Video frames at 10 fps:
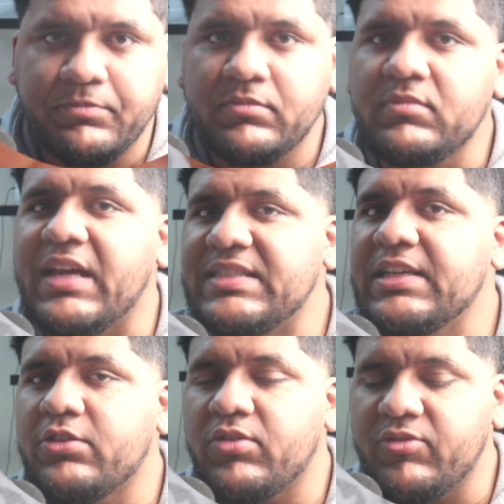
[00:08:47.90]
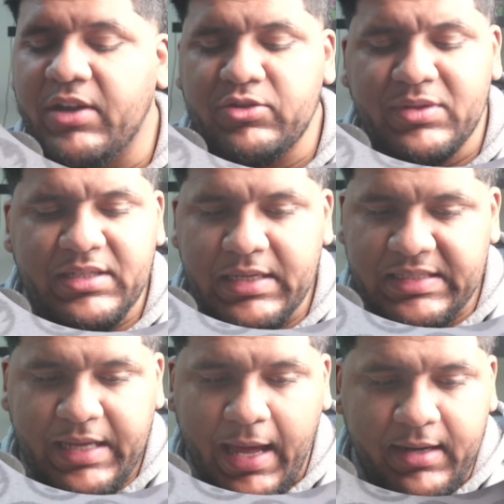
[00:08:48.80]
that tier 3 range, which it's
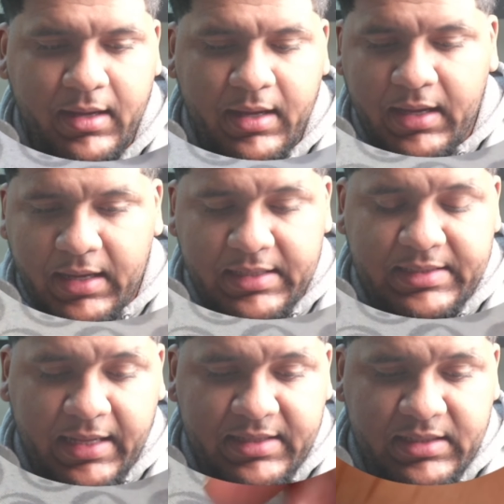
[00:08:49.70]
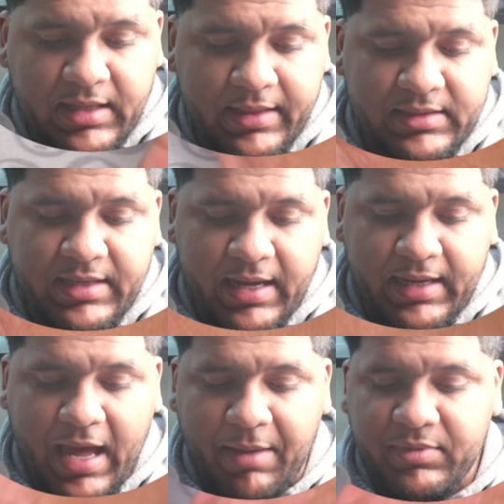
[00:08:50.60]
sad. It's sad to see that this deck
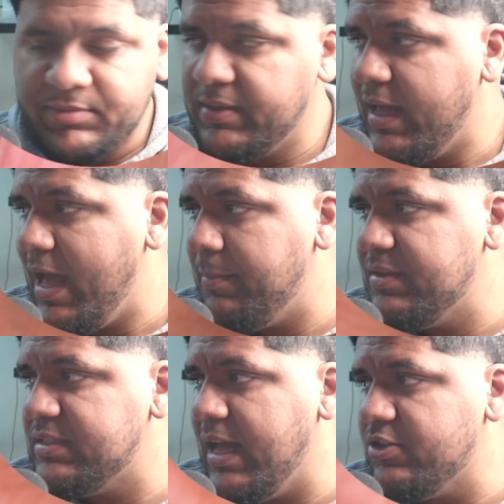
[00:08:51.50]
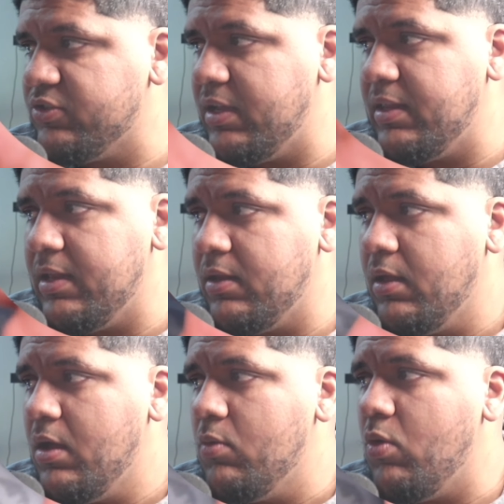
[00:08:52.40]
happens, but that happens naturally, and then
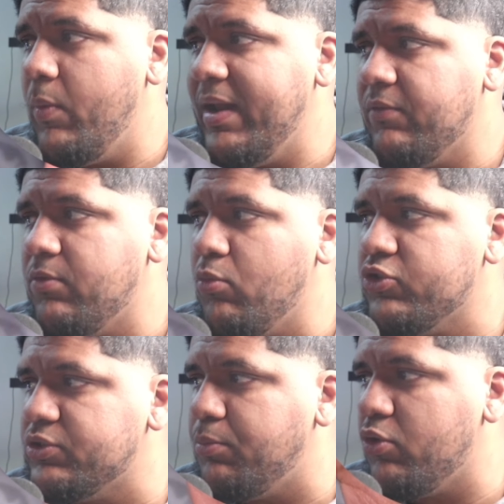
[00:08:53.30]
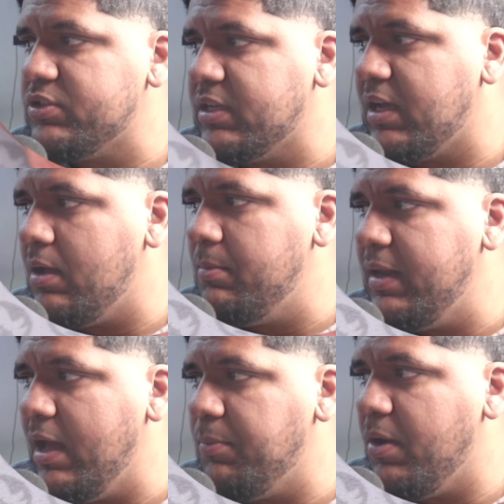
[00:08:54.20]
we'll wait out for more support to come and
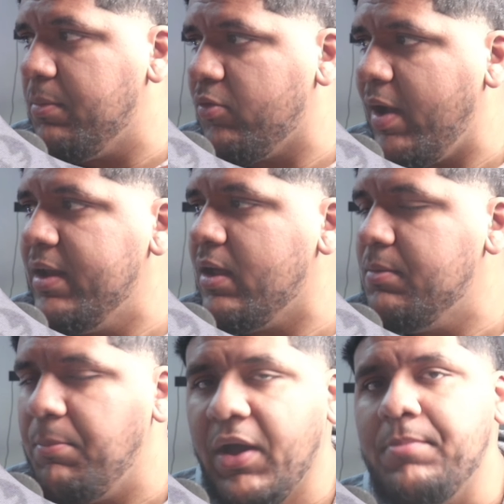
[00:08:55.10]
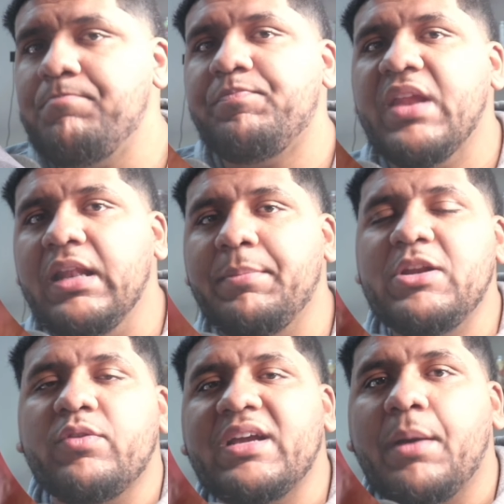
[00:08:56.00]
help on Miraidon. But let me
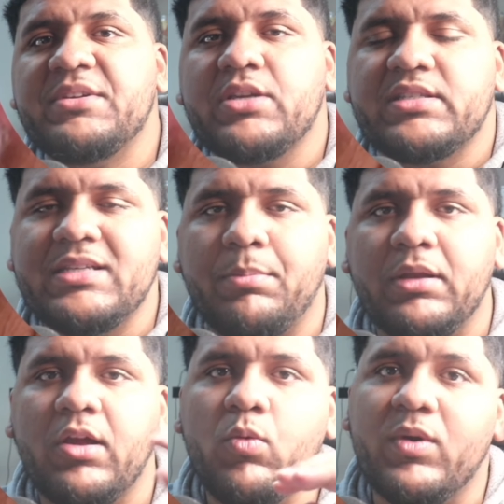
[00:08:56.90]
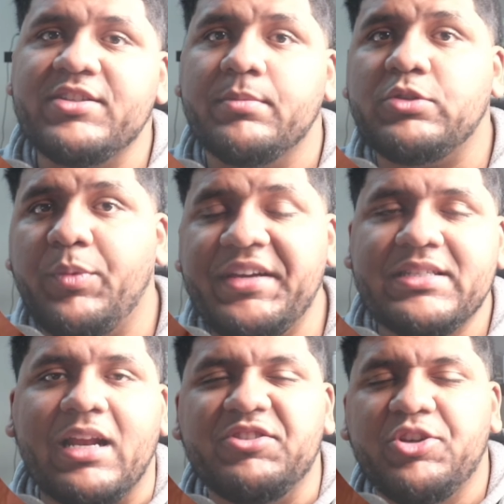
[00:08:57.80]
know in the comment section down below what are some tweaks
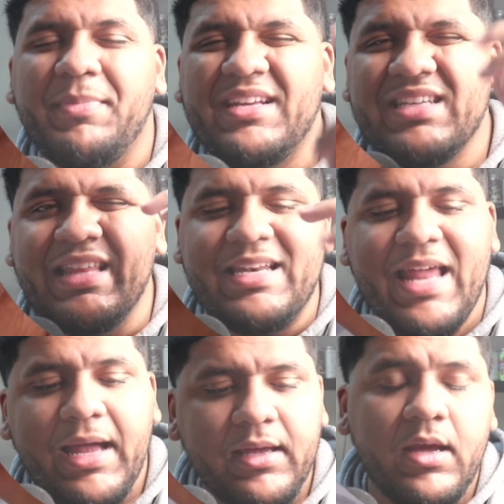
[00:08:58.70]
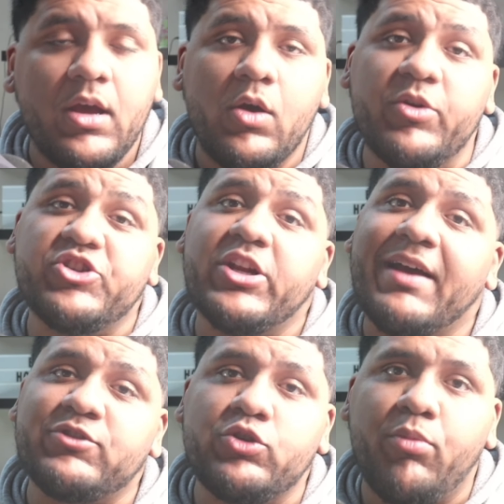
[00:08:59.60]
that I should make to the deck. We should
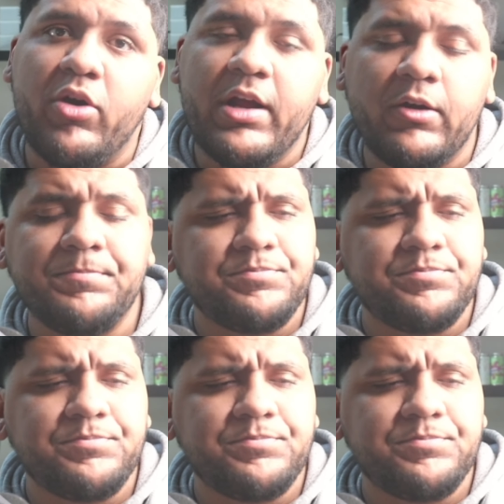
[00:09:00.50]
have 2.0